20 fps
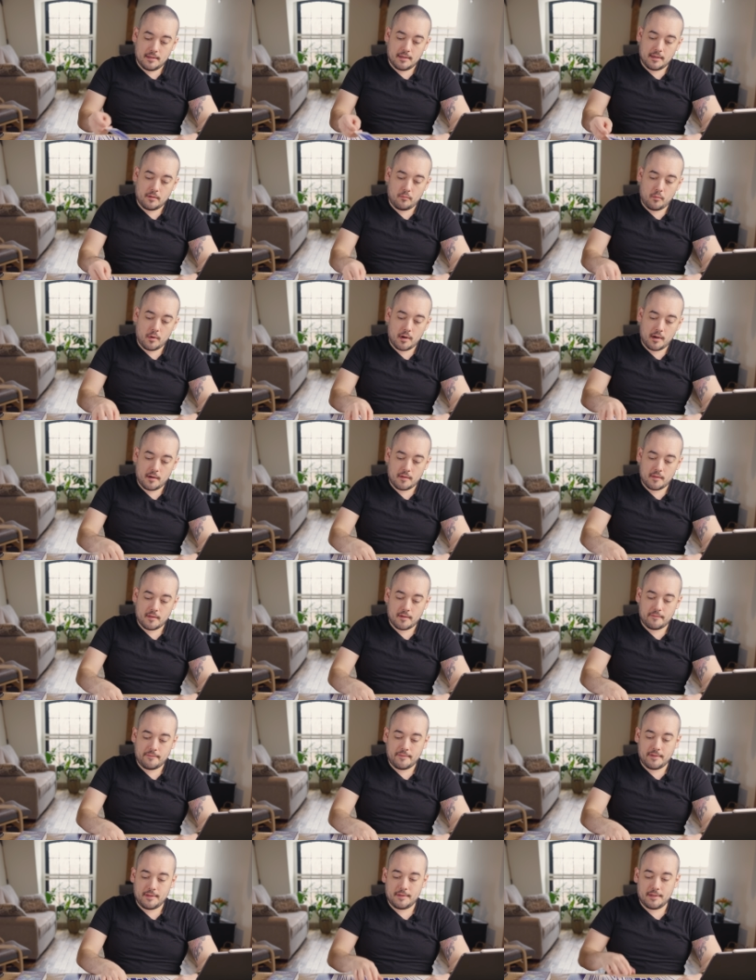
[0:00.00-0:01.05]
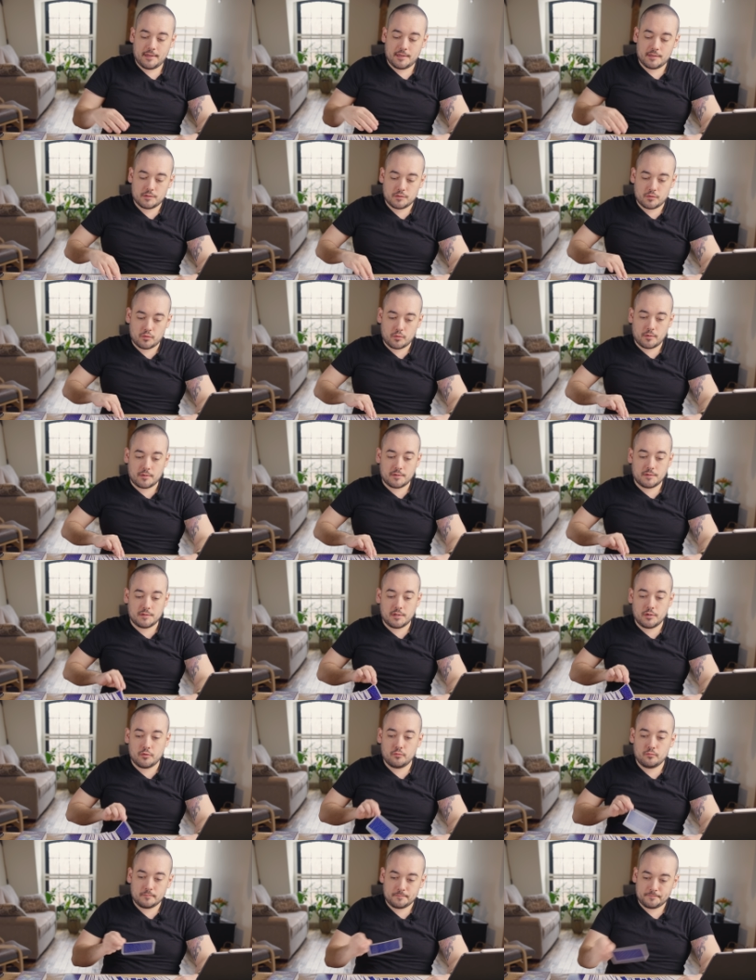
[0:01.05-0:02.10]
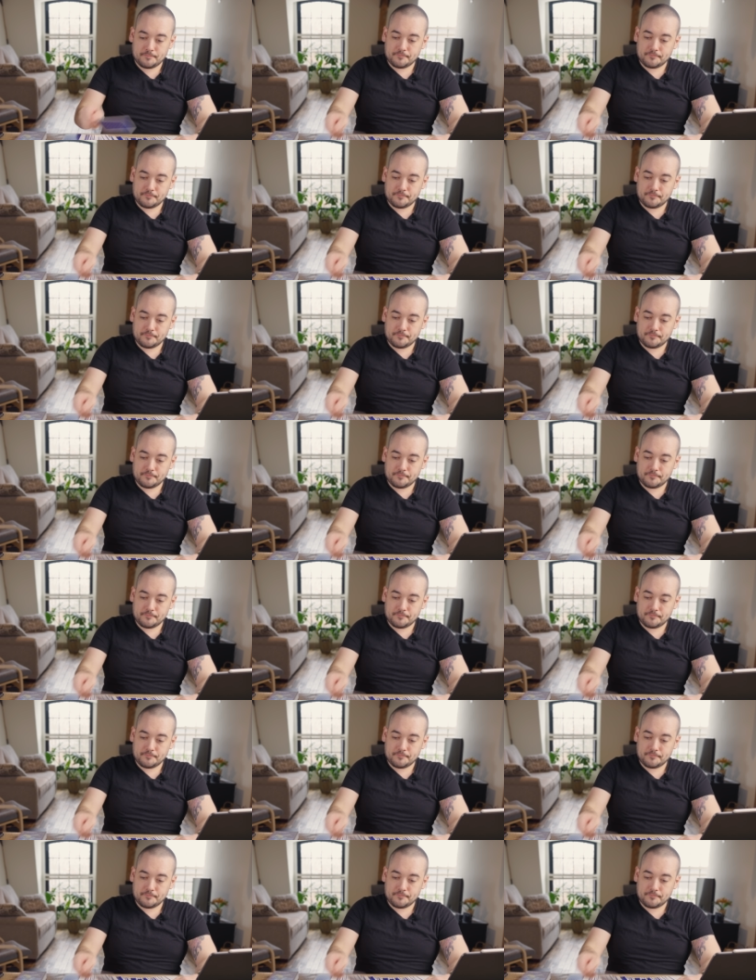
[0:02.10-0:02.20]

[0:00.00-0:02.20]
Uh, what are their feelings towards you?